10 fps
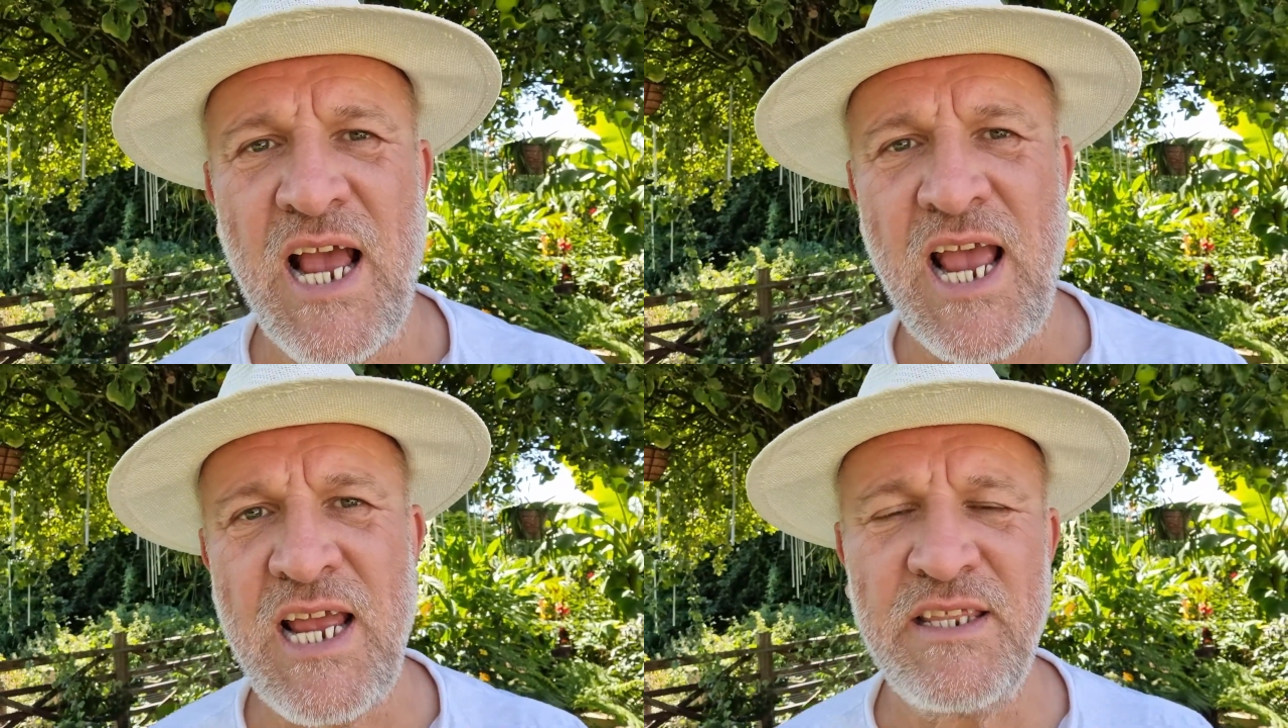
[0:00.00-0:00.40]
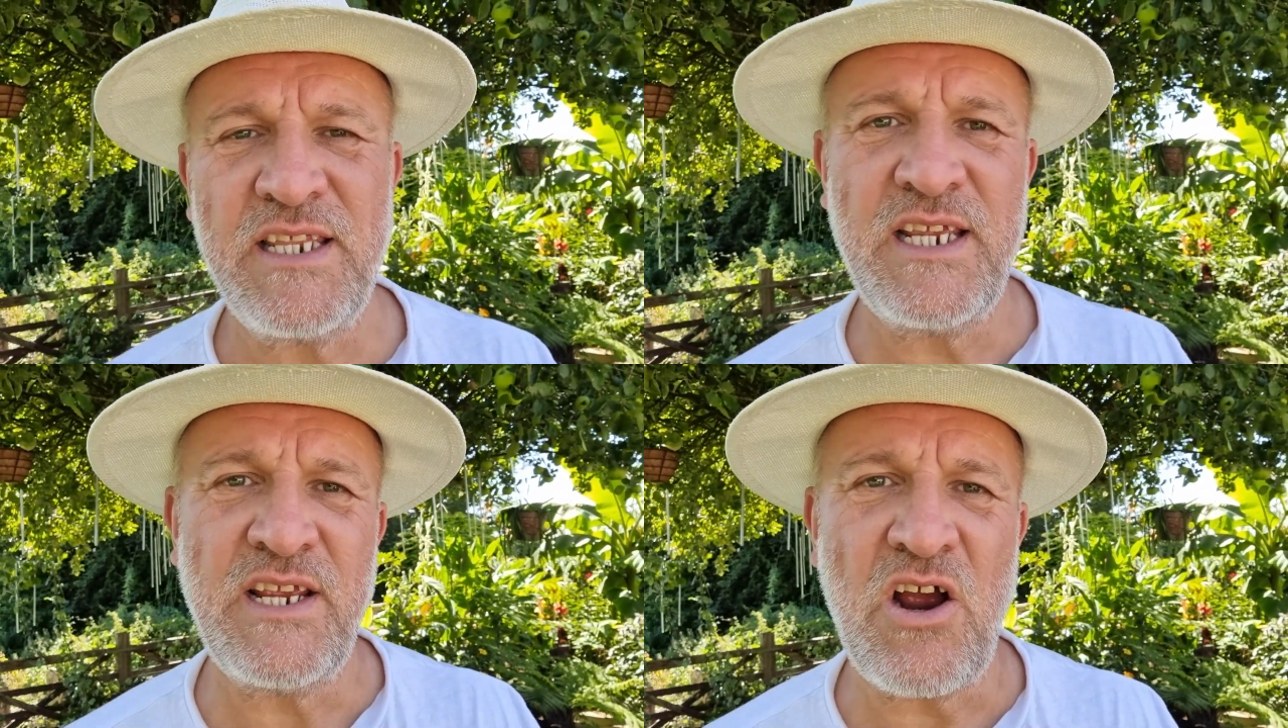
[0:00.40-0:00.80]
At
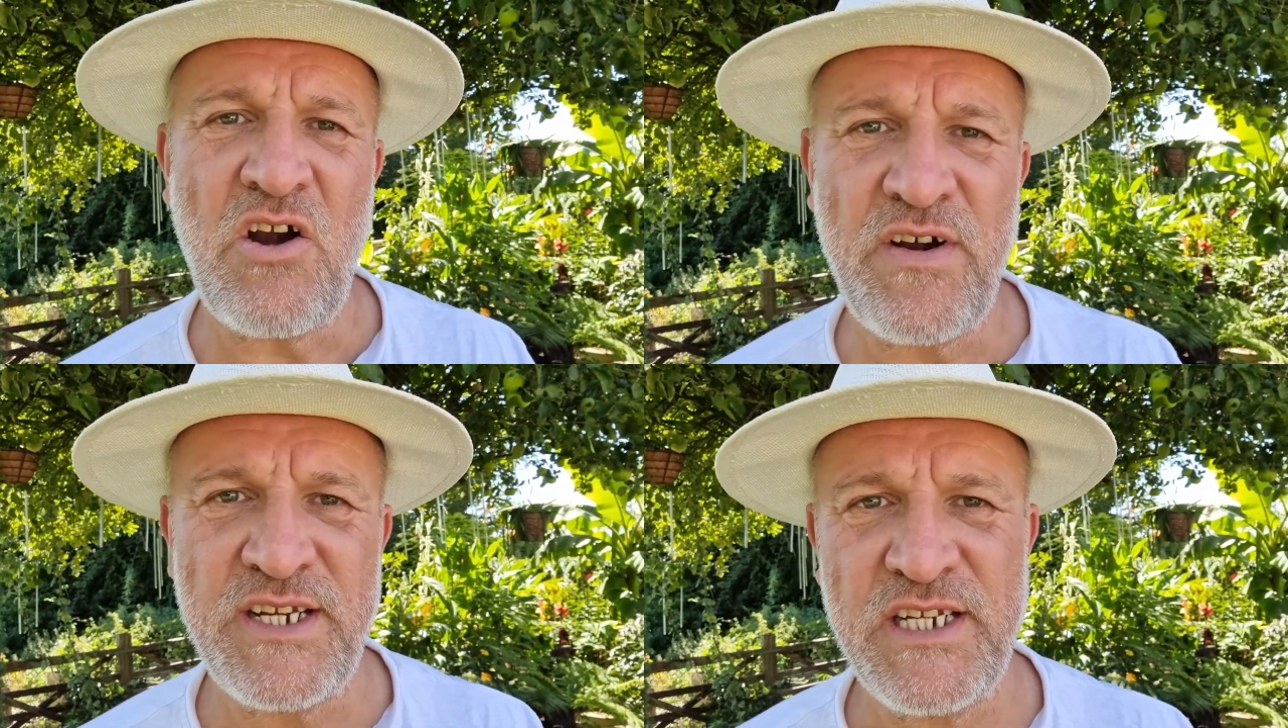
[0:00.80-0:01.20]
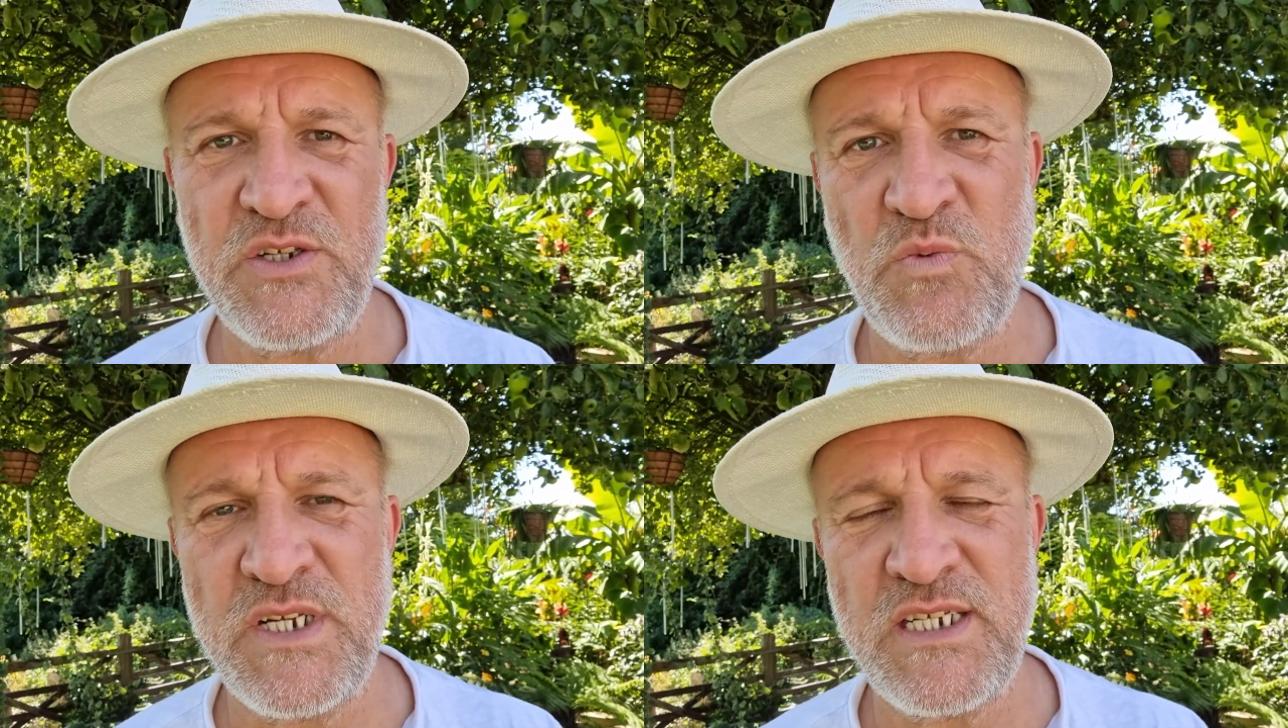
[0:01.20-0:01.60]
the
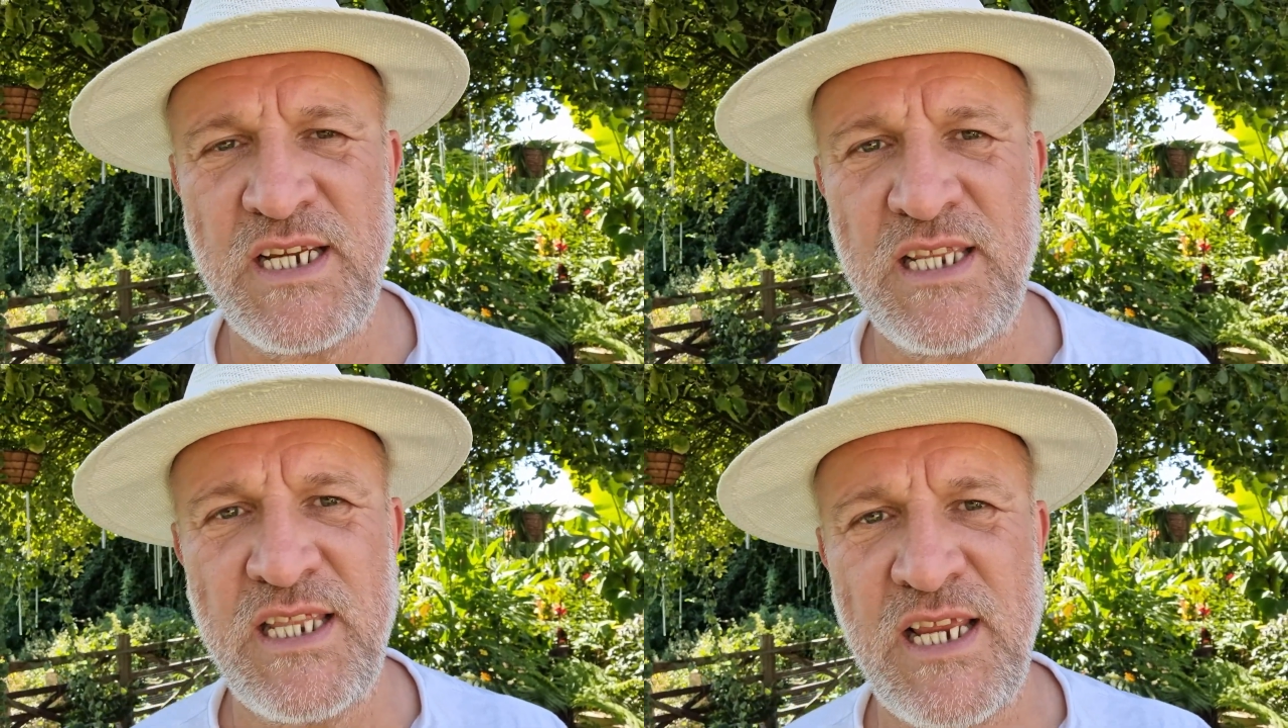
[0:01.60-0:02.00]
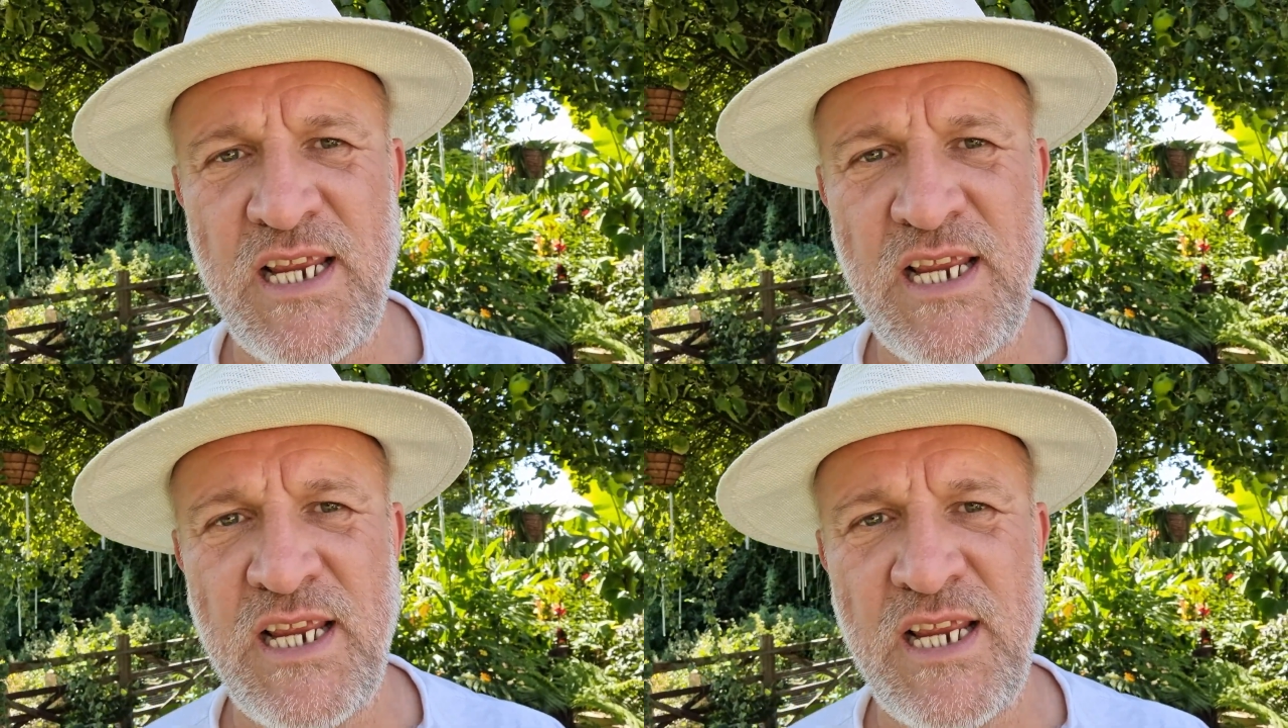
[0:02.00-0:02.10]
RHS Wisley, they